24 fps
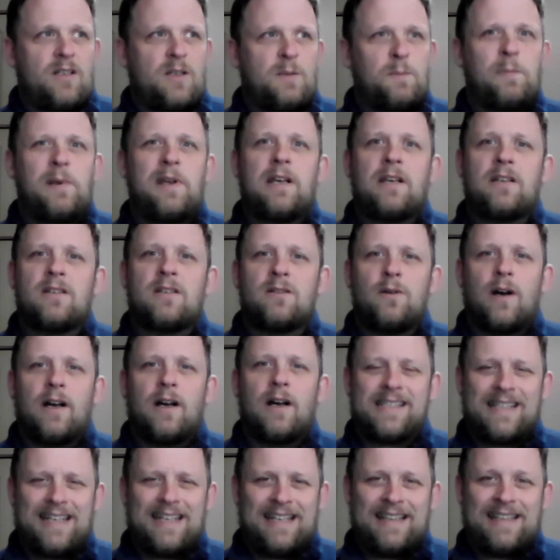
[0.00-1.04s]
speak to
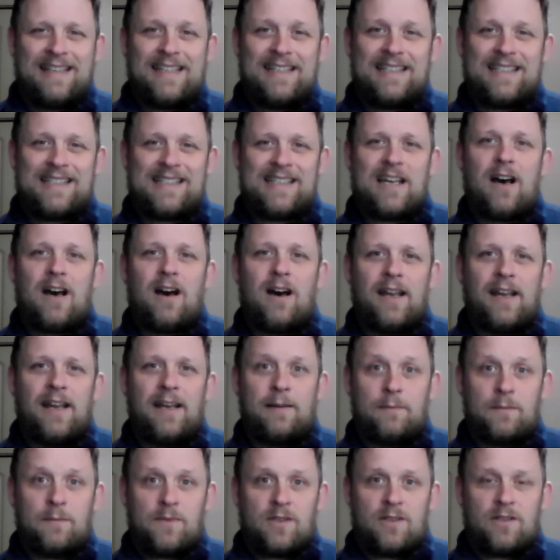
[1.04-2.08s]
us in these
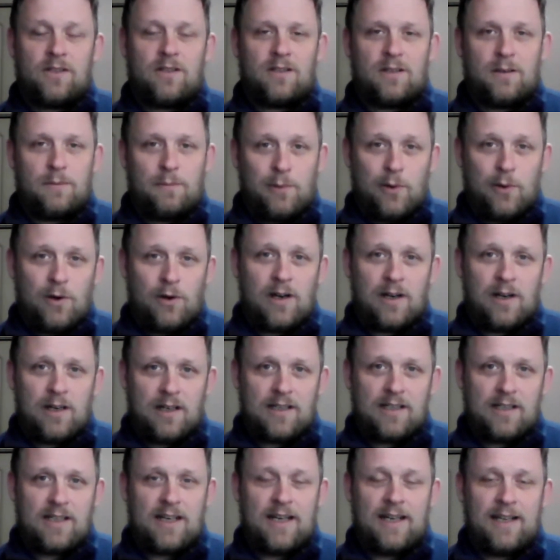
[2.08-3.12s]
times, to support
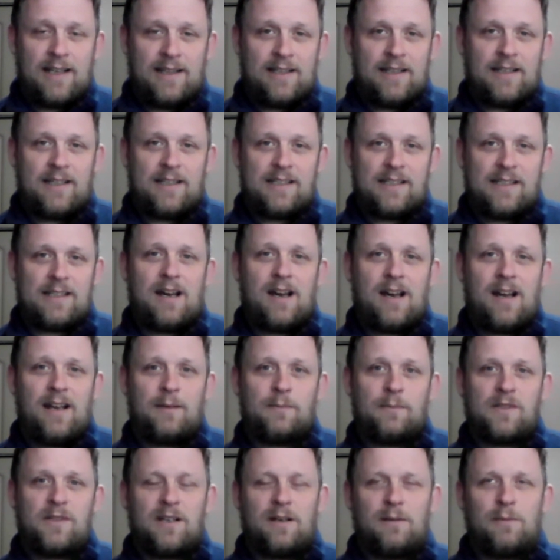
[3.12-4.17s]
us in these
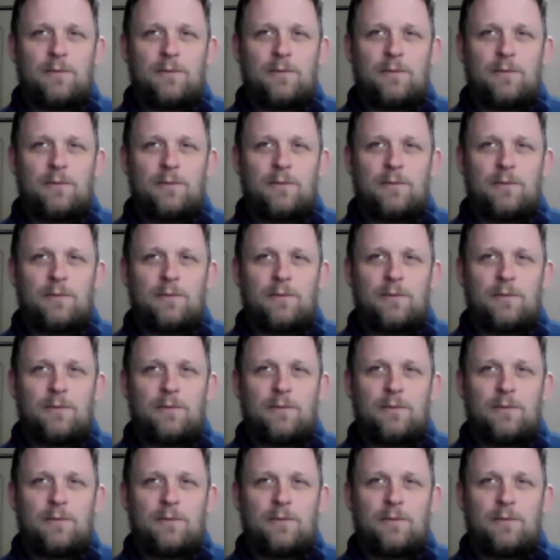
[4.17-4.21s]
times.